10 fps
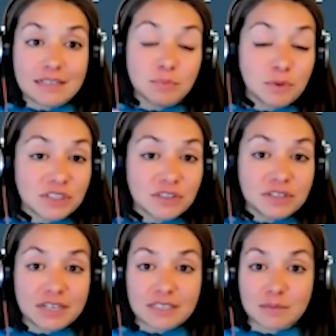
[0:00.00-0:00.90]
sports
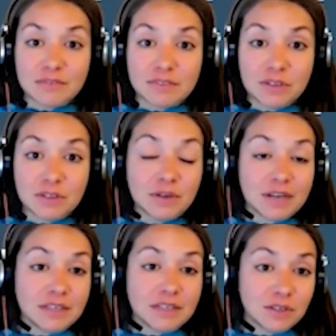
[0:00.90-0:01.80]
drink, some of the
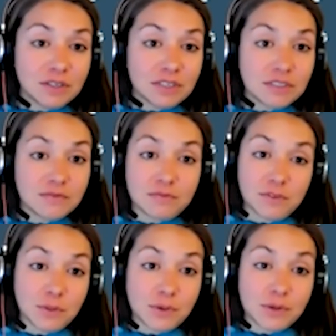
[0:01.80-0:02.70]
nuun endurance
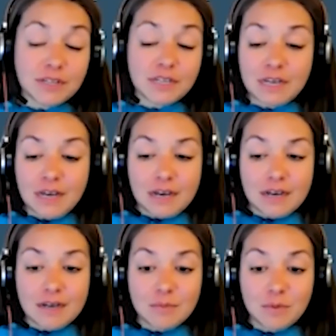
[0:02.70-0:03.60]
fuel,
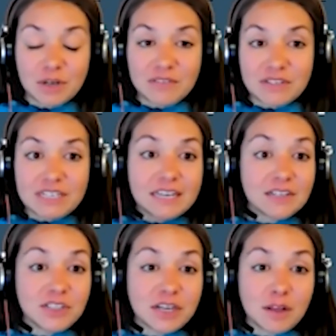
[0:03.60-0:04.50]
or even
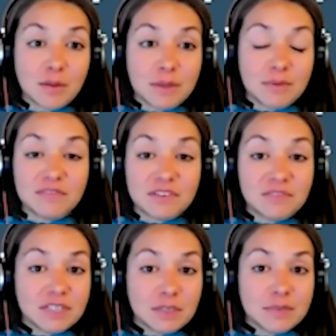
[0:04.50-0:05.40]
take a gel maybe
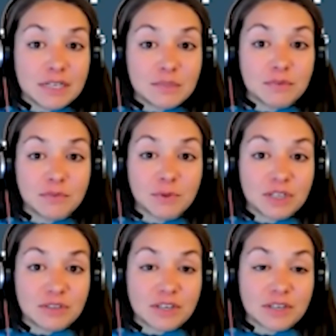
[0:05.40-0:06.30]
15 minutes
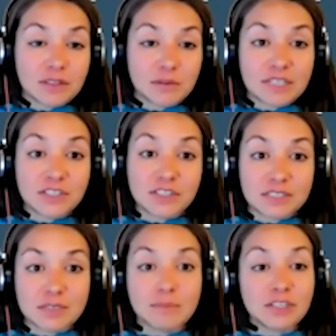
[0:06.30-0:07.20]
before you start the race,
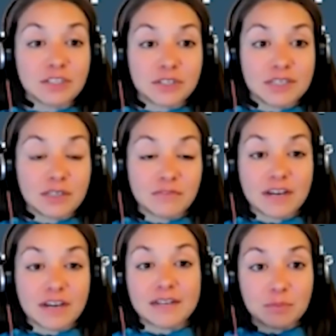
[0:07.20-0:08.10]
just to make sure that you've
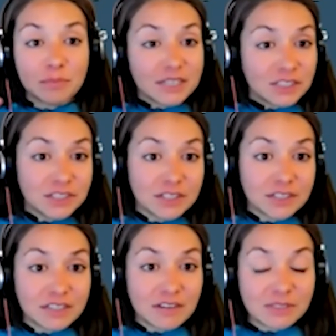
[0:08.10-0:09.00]
got your blood
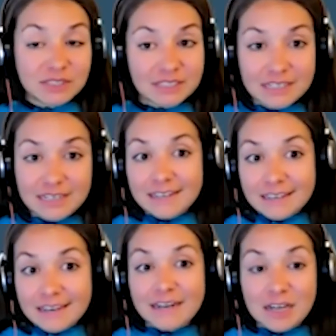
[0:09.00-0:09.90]
sugar levels
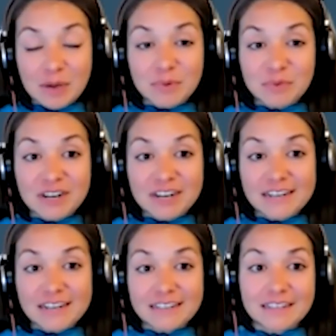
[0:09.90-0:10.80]
kind of up and
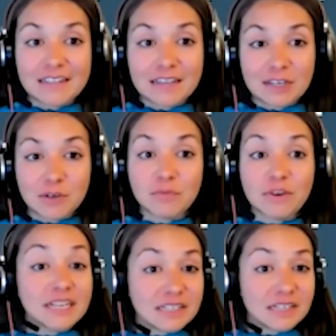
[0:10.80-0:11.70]
running and that you're
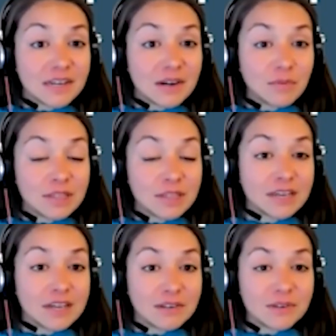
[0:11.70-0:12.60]
ready to go when
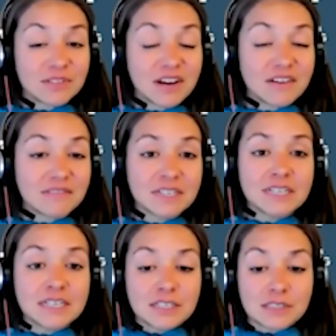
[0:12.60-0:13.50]
the gun goes off.
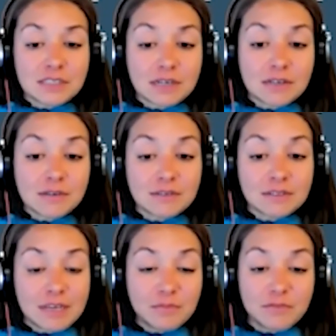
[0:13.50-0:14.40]
So
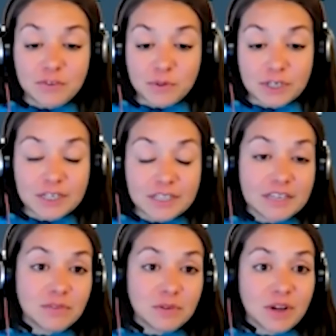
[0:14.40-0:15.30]
yep, fuel
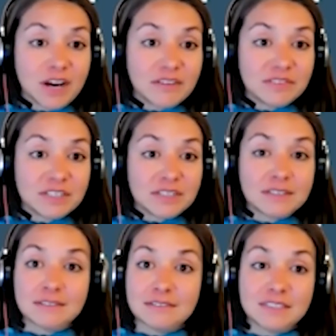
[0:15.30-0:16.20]
early, fuel
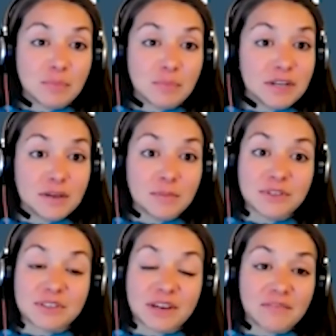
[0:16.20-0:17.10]
often, sip and
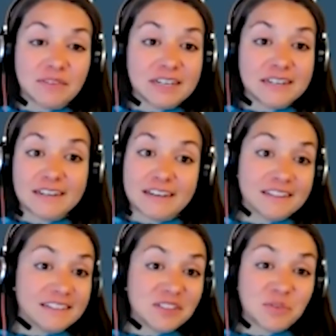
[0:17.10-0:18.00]
nibble. So every
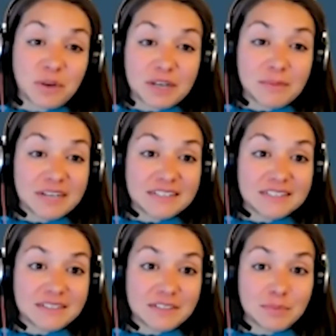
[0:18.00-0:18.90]
at least 20
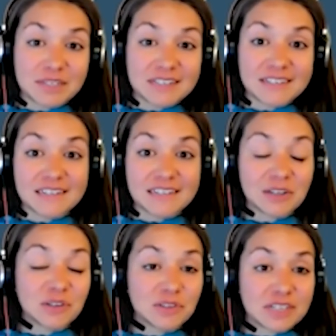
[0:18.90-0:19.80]
minutes, you should be
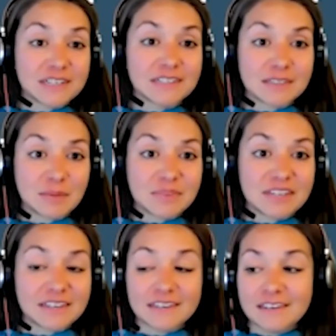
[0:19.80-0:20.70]
eating or drinking
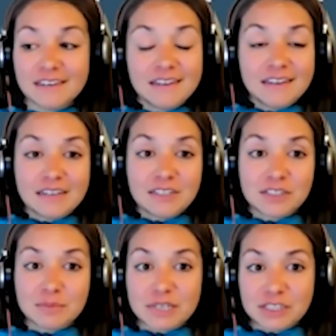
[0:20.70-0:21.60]
something, and
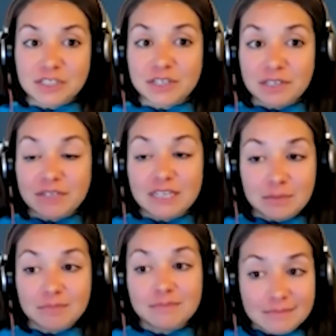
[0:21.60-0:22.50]
just make sure you
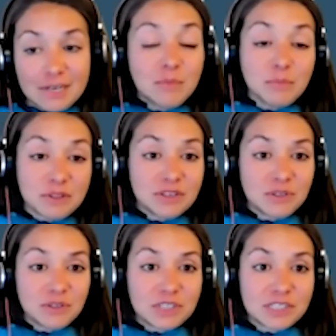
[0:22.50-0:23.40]
keep up with your
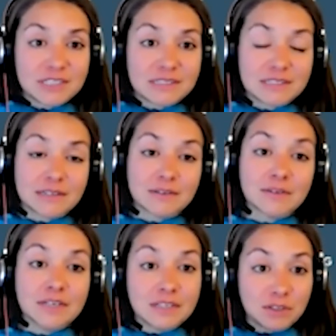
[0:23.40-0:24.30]
nutrition.
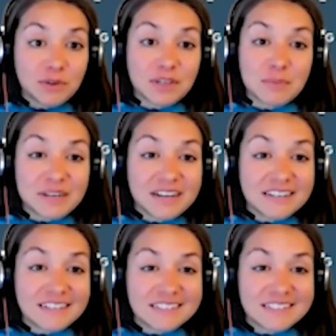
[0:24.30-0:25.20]
So don't get
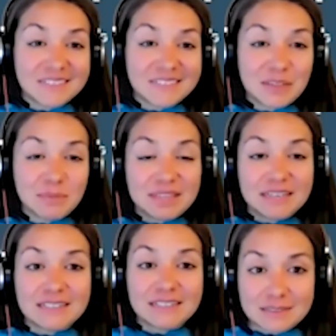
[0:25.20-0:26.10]
behind to start with, but
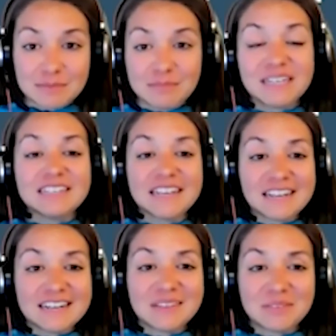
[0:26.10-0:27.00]
then just
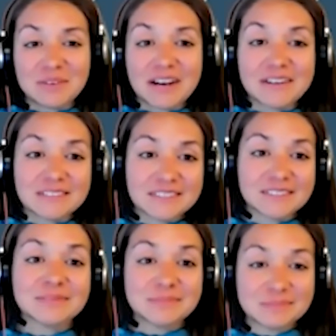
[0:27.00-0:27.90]
maintain it throughout.